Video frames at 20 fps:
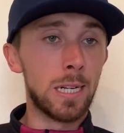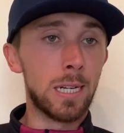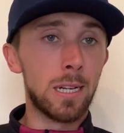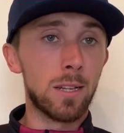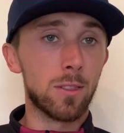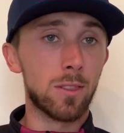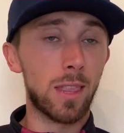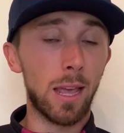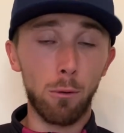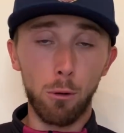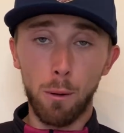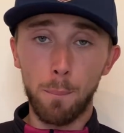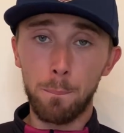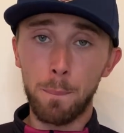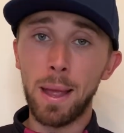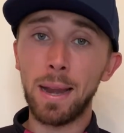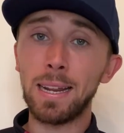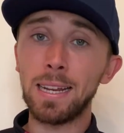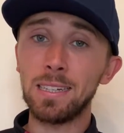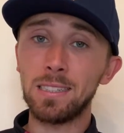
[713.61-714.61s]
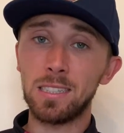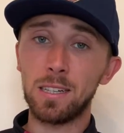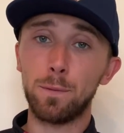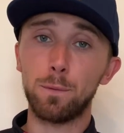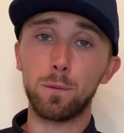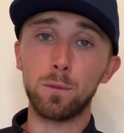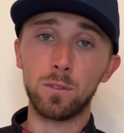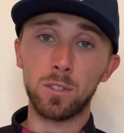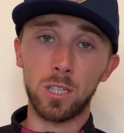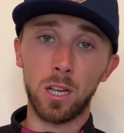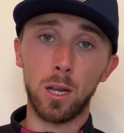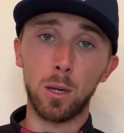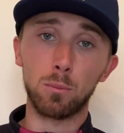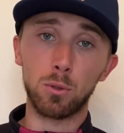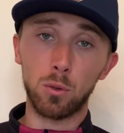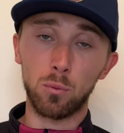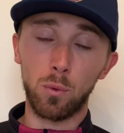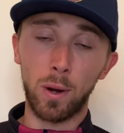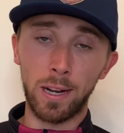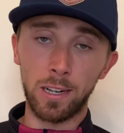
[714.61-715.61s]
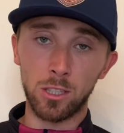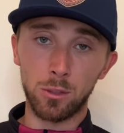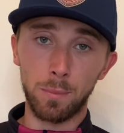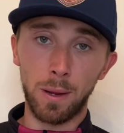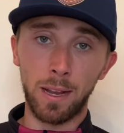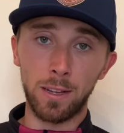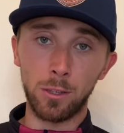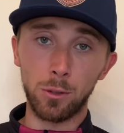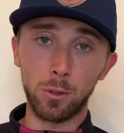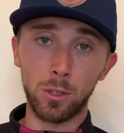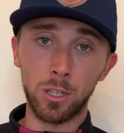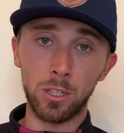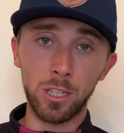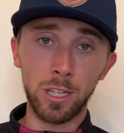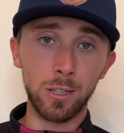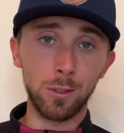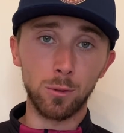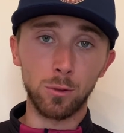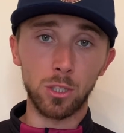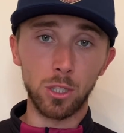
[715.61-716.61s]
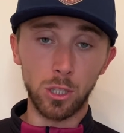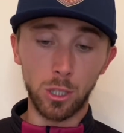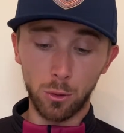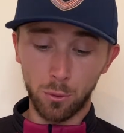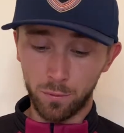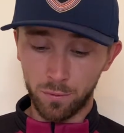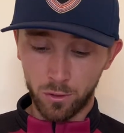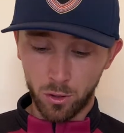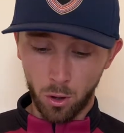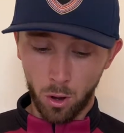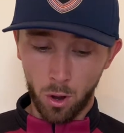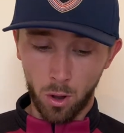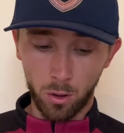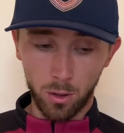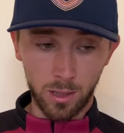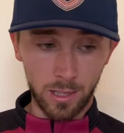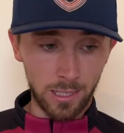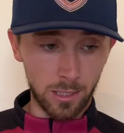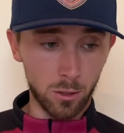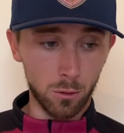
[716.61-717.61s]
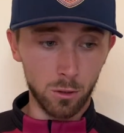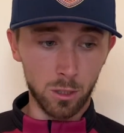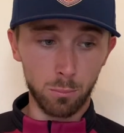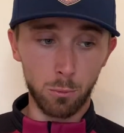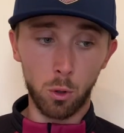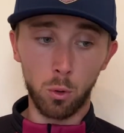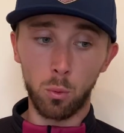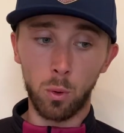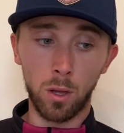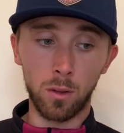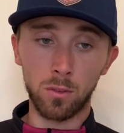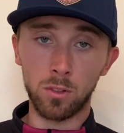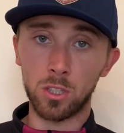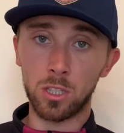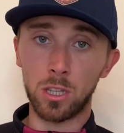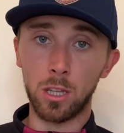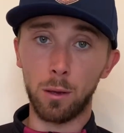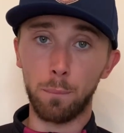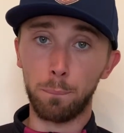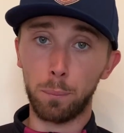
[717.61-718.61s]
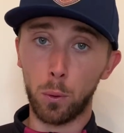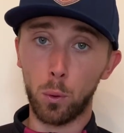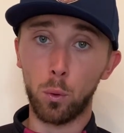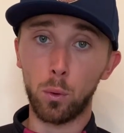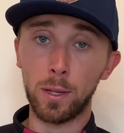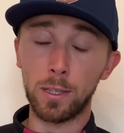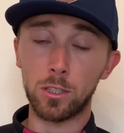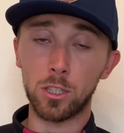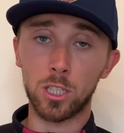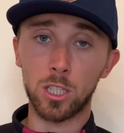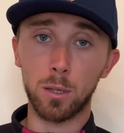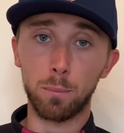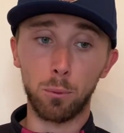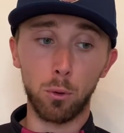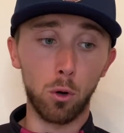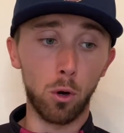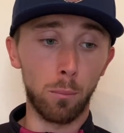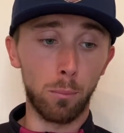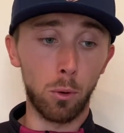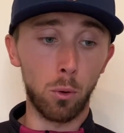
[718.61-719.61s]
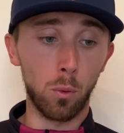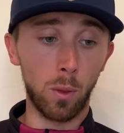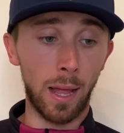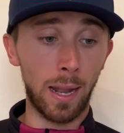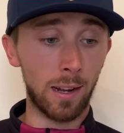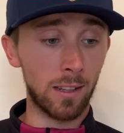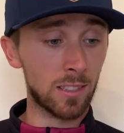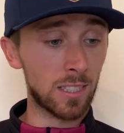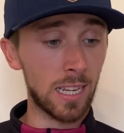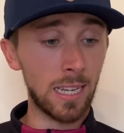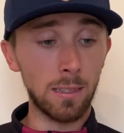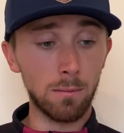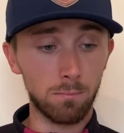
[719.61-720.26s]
there are many different types of Rangemat you can use. You've got little small ones that purely just support a ball and a tee,